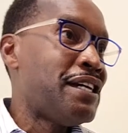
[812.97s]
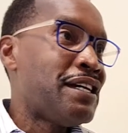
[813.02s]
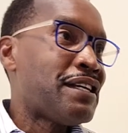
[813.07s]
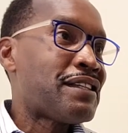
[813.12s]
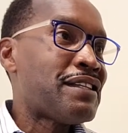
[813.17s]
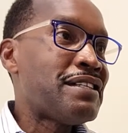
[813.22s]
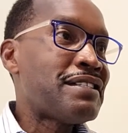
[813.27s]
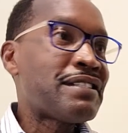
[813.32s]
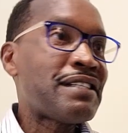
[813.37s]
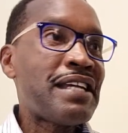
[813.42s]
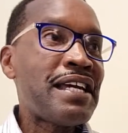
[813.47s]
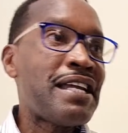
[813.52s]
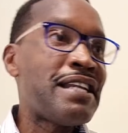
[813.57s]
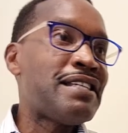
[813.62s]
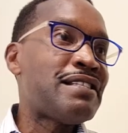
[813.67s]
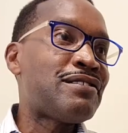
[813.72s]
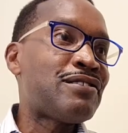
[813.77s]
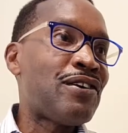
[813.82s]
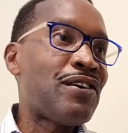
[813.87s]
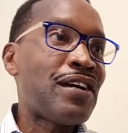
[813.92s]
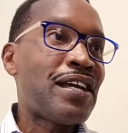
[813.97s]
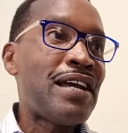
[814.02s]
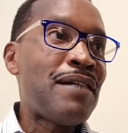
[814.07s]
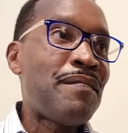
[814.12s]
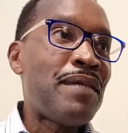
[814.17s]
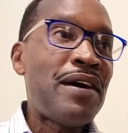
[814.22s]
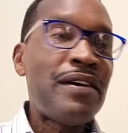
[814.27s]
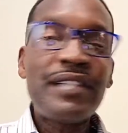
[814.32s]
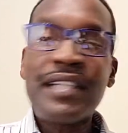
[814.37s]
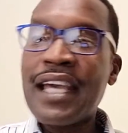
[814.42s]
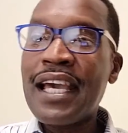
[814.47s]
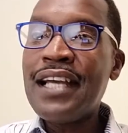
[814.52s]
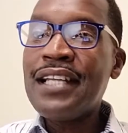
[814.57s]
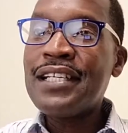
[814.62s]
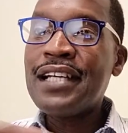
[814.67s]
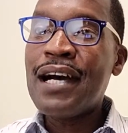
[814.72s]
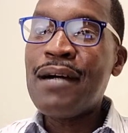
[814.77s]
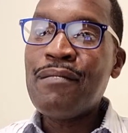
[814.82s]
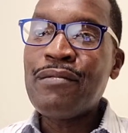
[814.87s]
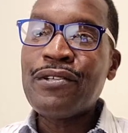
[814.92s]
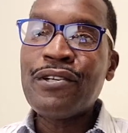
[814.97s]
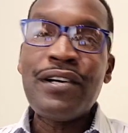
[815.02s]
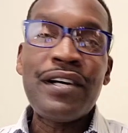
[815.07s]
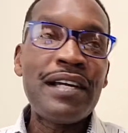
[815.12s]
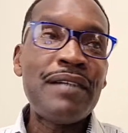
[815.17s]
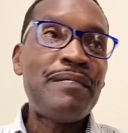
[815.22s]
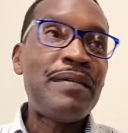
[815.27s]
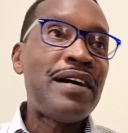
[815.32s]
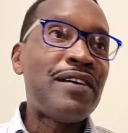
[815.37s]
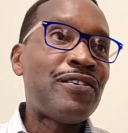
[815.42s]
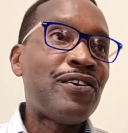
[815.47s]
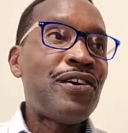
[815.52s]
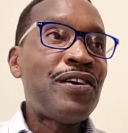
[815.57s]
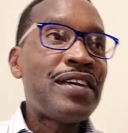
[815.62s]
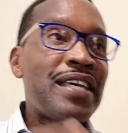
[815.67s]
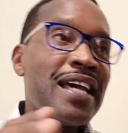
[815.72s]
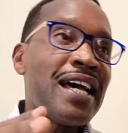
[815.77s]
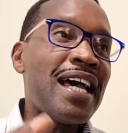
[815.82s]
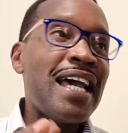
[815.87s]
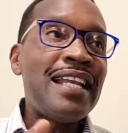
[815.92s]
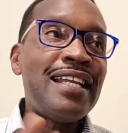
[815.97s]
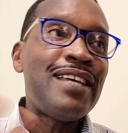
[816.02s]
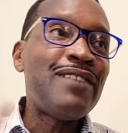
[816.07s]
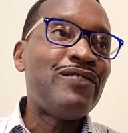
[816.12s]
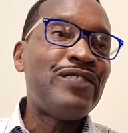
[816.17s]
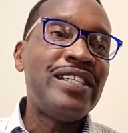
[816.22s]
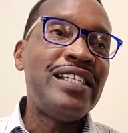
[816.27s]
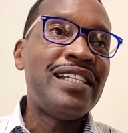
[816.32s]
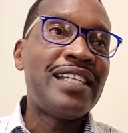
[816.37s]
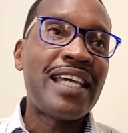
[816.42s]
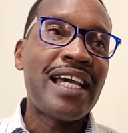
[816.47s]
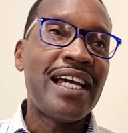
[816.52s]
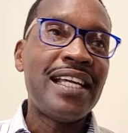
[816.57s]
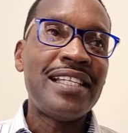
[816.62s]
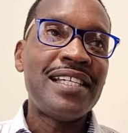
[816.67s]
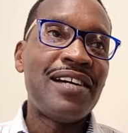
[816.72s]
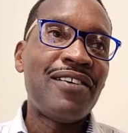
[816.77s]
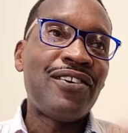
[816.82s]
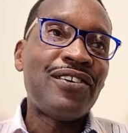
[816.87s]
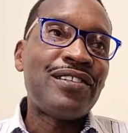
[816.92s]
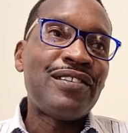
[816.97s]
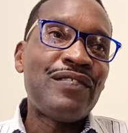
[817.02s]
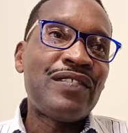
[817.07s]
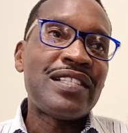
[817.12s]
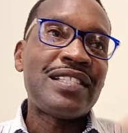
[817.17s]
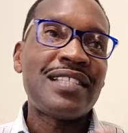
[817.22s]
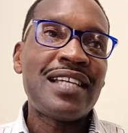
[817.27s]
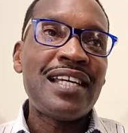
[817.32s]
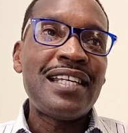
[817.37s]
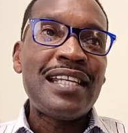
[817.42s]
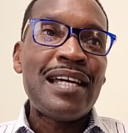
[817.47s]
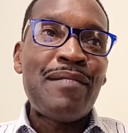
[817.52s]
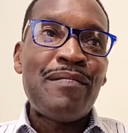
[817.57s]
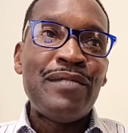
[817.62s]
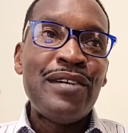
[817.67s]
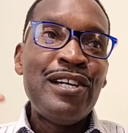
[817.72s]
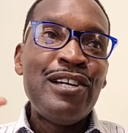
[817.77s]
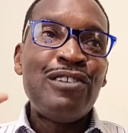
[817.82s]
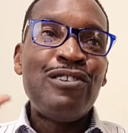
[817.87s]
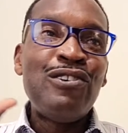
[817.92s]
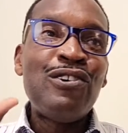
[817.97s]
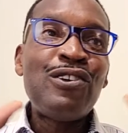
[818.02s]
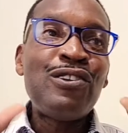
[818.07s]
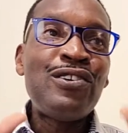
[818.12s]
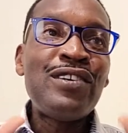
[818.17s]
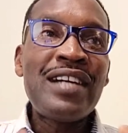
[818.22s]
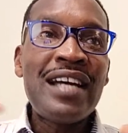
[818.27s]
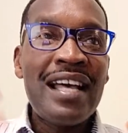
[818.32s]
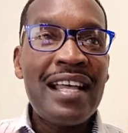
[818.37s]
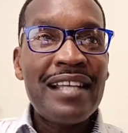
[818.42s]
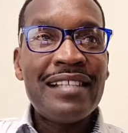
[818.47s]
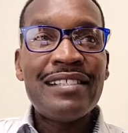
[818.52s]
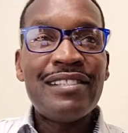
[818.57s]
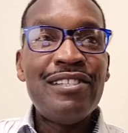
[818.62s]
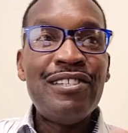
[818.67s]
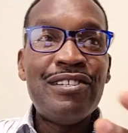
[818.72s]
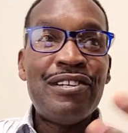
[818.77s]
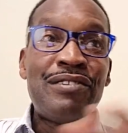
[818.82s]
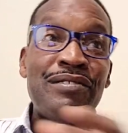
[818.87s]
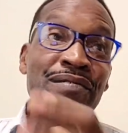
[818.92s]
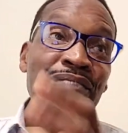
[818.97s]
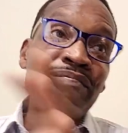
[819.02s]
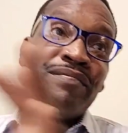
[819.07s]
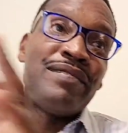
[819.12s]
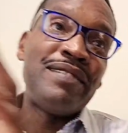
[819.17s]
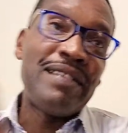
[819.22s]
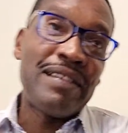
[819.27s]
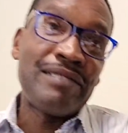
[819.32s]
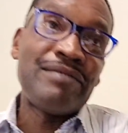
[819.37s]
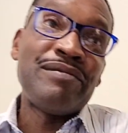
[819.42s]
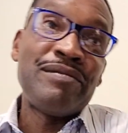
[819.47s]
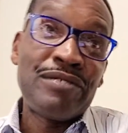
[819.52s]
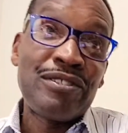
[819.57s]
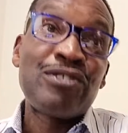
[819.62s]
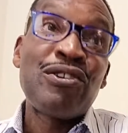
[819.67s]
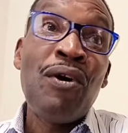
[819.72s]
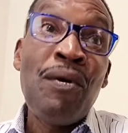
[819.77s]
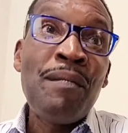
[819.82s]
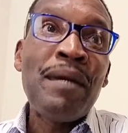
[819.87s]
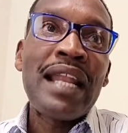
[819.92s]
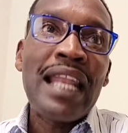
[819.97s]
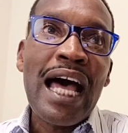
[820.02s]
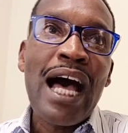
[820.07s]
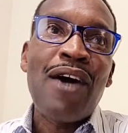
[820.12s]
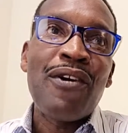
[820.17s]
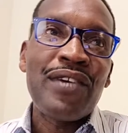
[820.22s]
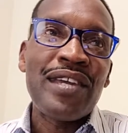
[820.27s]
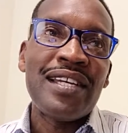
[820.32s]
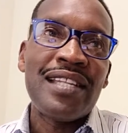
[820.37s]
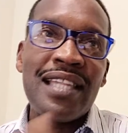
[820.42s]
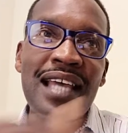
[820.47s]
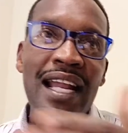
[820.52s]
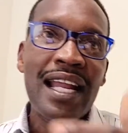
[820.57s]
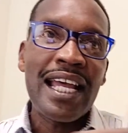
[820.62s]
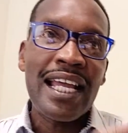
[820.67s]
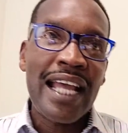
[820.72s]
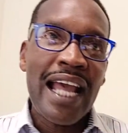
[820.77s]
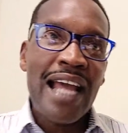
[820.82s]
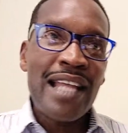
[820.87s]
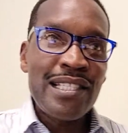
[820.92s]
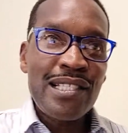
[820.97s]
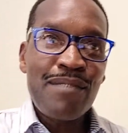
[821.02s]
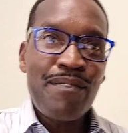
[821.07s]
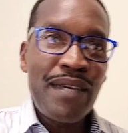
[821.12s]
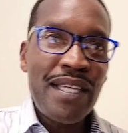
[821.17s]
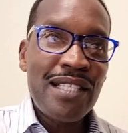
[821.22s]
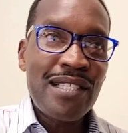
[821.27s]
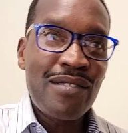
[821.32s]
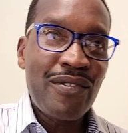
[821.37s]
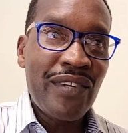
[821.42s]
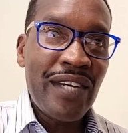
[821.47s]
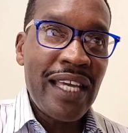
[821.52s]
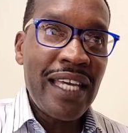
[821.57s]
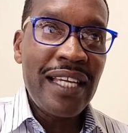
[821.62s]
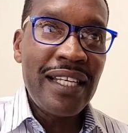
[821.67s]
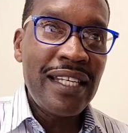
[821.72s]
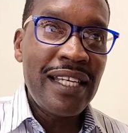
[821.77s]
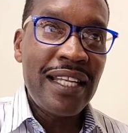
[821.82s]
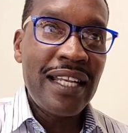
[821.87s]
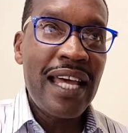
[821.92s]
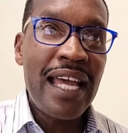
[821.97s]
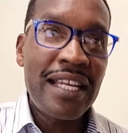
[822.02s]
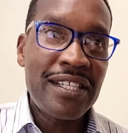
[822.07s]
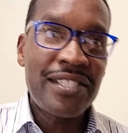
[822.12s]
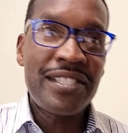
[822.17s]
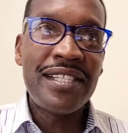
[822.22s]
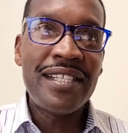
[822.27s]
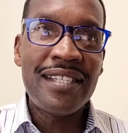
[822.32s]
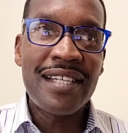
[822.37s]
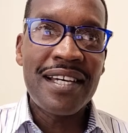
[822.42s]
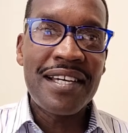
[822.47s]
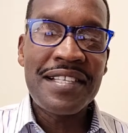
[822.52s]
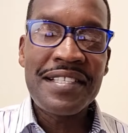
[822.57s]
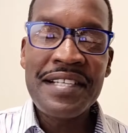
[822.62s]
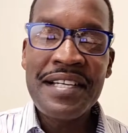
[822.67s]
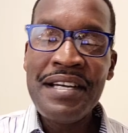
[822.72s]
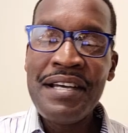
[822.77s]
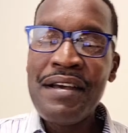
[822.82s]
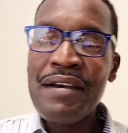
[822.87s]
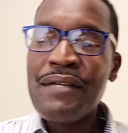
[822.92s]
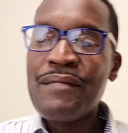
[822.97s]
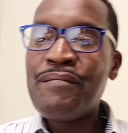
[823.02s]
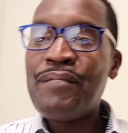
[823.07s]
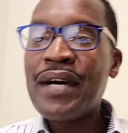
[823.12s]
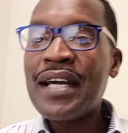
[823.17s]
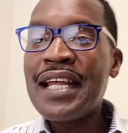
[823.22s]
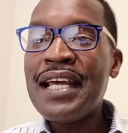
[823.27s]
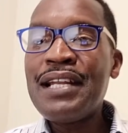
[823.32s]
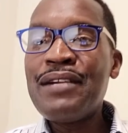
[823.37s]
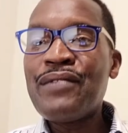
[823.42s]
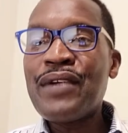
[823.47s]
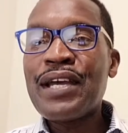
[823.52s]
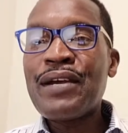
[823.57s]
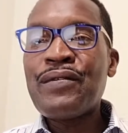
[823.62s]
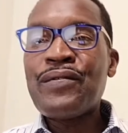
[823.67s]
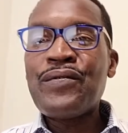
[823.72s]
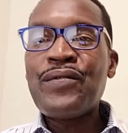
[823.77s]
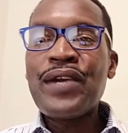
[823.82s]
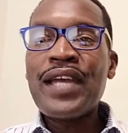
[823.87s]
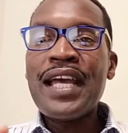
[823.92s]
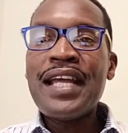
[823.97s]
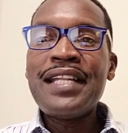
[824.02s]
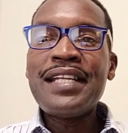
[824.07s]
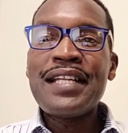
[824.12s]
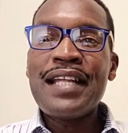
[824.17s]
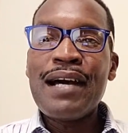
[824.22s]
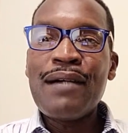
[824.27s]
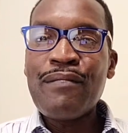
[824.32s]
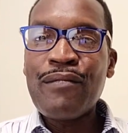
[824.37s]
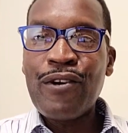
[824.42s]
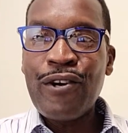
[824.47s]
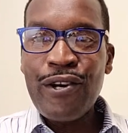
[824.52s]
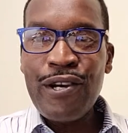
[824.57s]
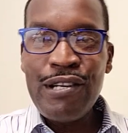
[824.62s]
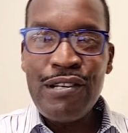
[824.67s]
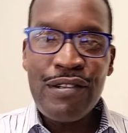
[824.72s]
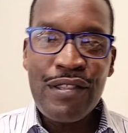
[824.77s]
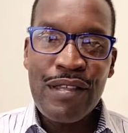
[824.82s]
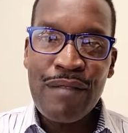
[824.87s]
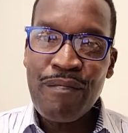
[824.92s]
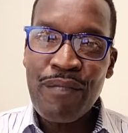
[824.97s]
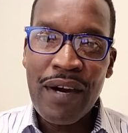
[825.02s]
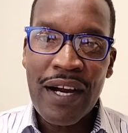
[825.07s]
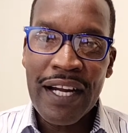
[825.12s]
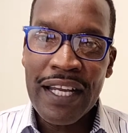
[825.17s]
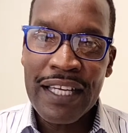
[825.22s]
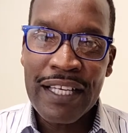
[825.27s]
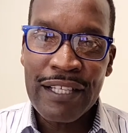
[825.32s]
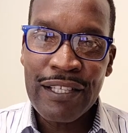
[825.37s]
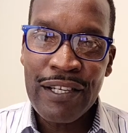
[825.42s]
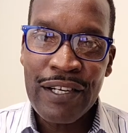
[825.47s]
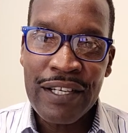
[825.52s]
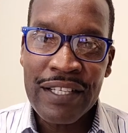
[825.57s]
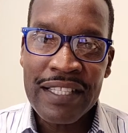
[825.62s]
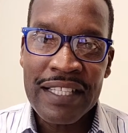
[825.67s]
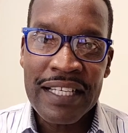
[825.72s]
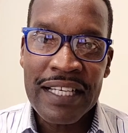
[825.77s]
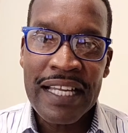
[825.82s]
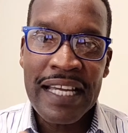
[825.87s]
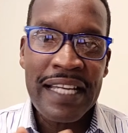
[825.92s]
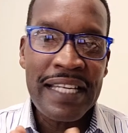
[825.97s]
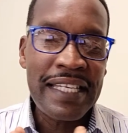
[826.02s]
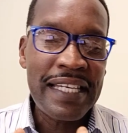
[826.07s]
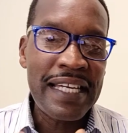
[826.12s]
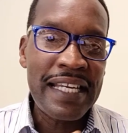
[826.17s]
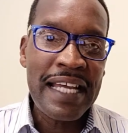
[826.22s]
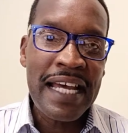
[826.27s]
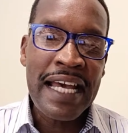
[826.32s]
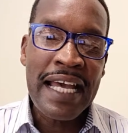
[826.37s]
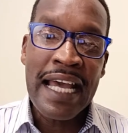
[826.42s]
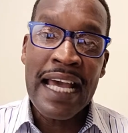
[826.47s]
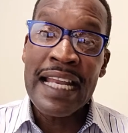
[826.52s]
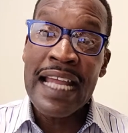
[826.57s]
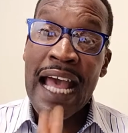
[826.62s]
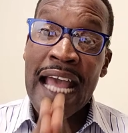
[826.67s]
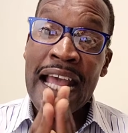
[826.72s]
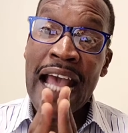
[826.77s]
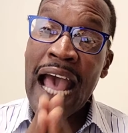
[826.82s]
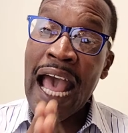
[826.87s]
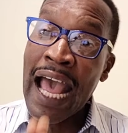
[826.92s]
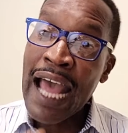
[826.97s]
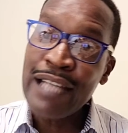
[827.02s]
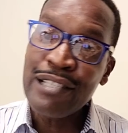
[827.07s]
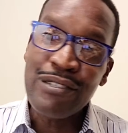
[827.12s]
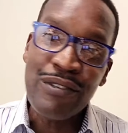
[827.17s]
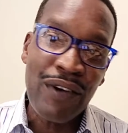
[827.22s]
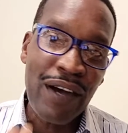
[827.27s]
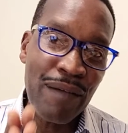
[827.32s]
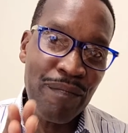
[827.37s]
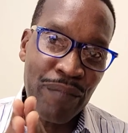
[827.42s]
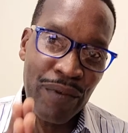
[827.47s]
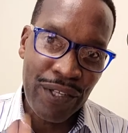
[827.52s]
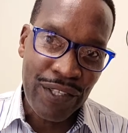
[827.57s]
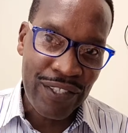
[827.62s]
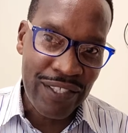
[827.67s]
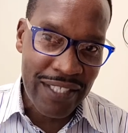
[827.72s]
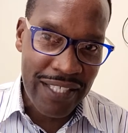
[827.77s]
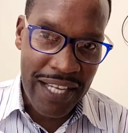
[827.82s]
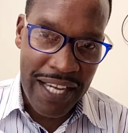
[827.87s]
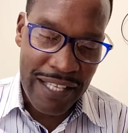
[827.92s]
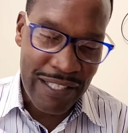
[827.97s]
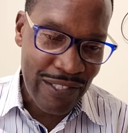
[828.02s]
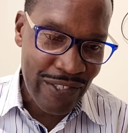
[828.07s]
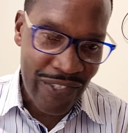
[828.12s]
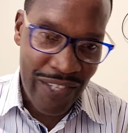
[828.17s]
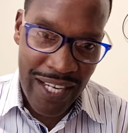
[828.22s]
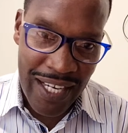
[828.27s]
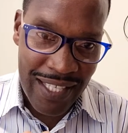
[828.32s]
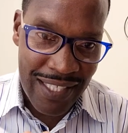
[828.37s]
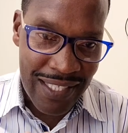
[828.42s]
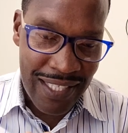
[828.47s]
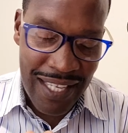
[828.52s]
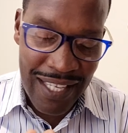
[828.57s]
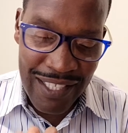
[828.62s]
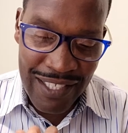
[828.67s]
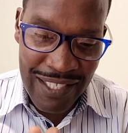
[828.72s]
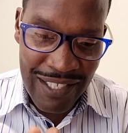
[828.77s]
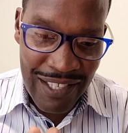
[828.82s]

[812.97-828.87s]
This lady's talking about Kenya. I'm talking about, oh yeah, I lived in Kenya. All of a sudden, I'm no longer, so Malawian that I can't speak Swahili like she does. But anyway, we ended up going to the parking lot, the lady and I had to apologize to her. I said,